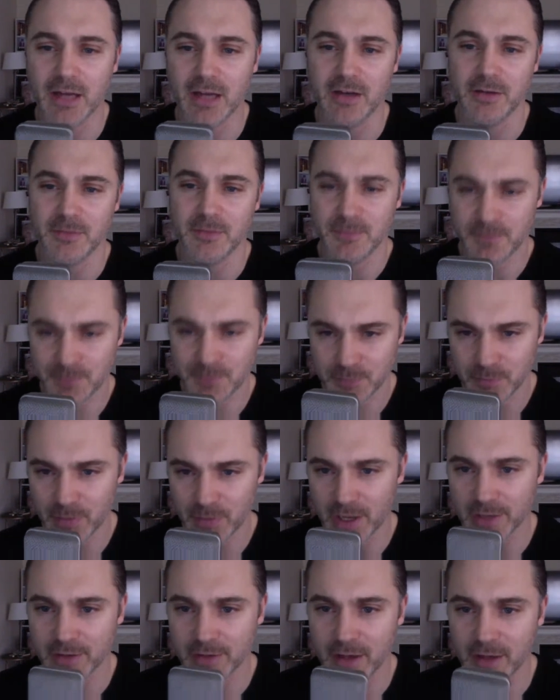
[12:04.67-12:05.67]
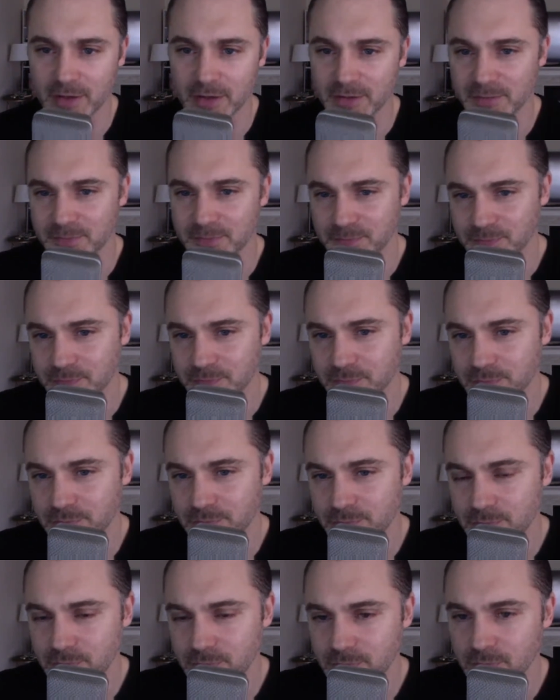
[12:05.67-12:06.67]
it. Back at it.
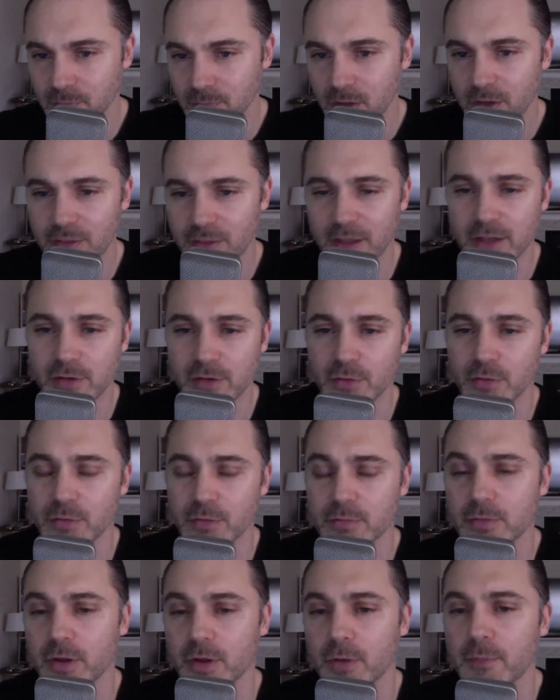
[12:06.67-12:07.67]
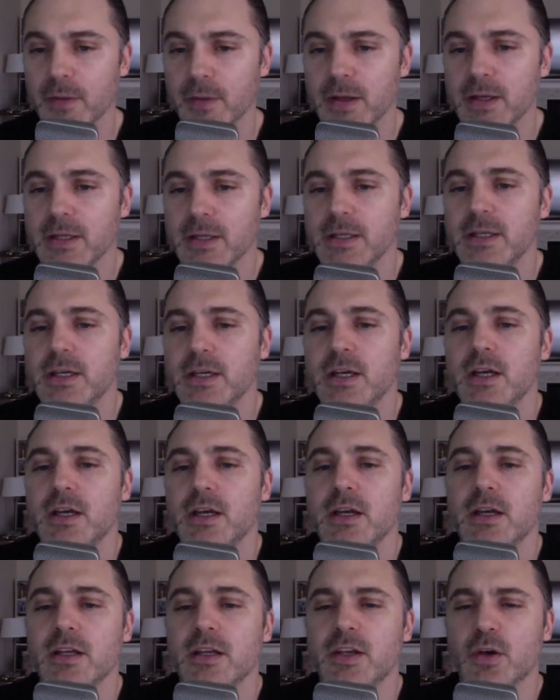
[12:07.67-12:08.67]
Thank you, though.
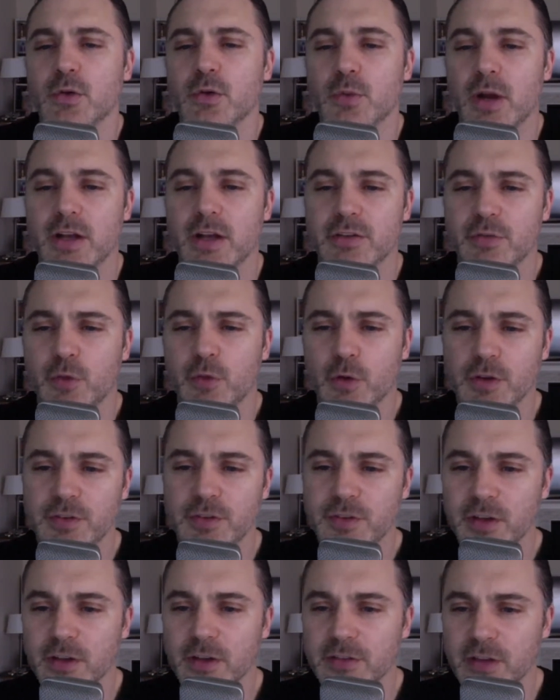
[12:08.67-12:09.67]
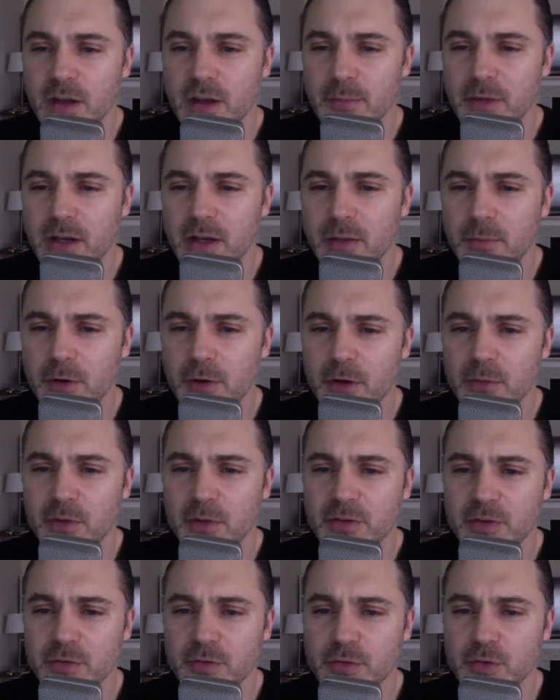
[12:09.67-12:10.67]
Guildrex 46. I'm not comparing
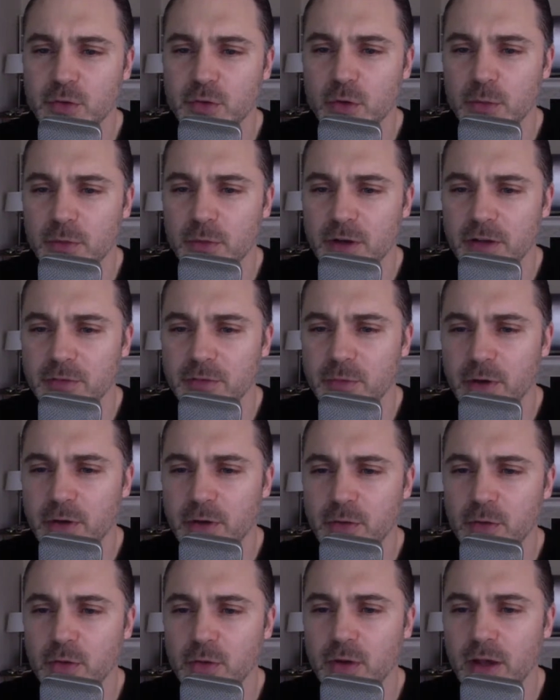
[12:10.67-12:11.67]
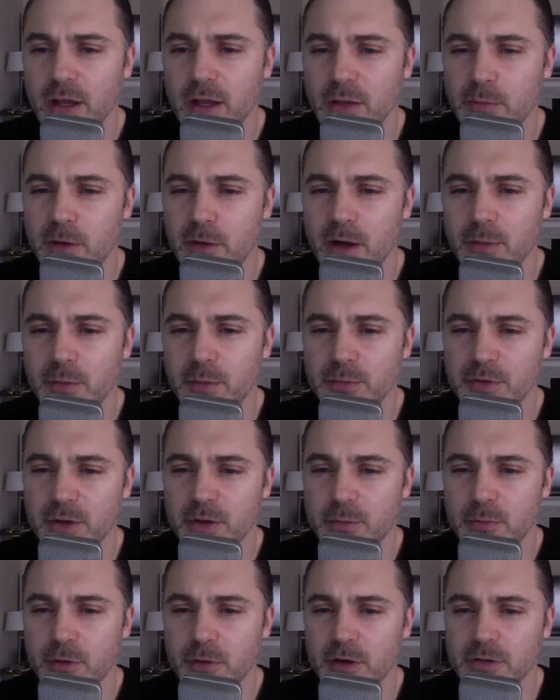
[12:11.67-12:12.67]
myself to Jordan, but as Michael had problems
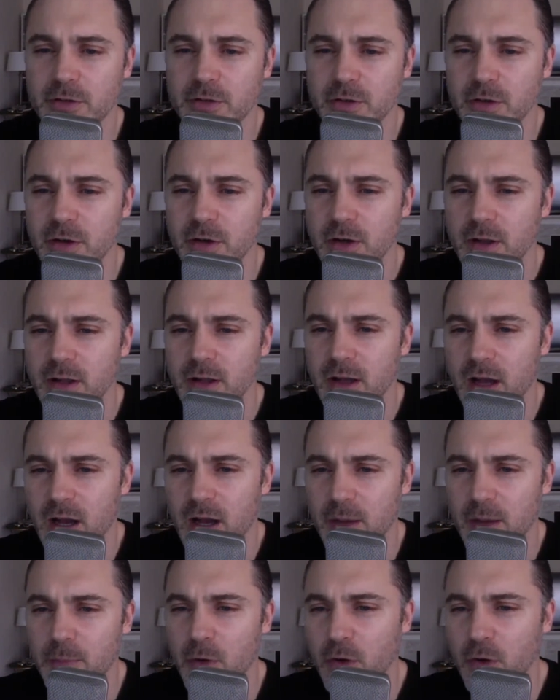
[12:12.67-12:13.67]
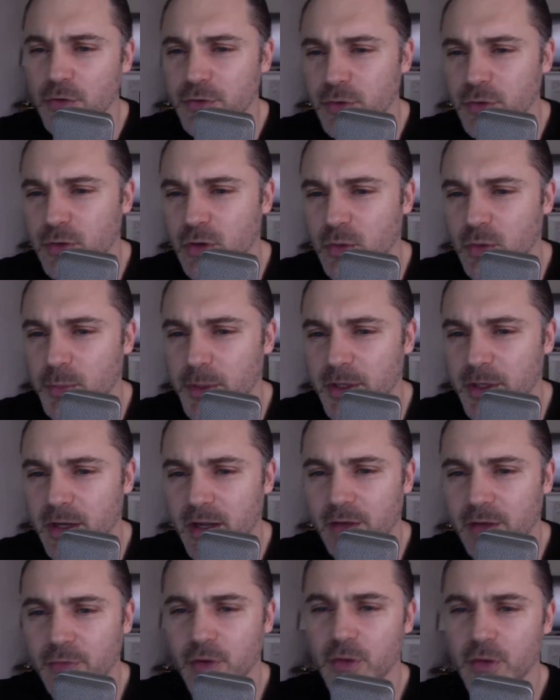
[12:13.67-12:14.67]
like pressure, I'm also human. I
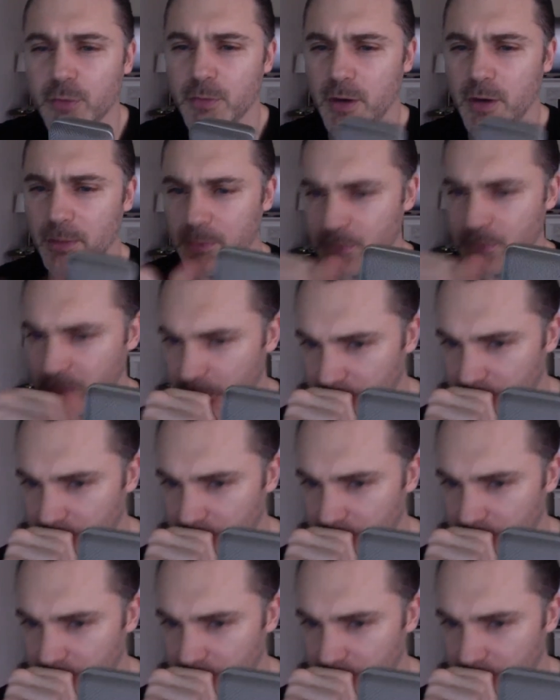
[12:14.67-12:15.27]
have other problems.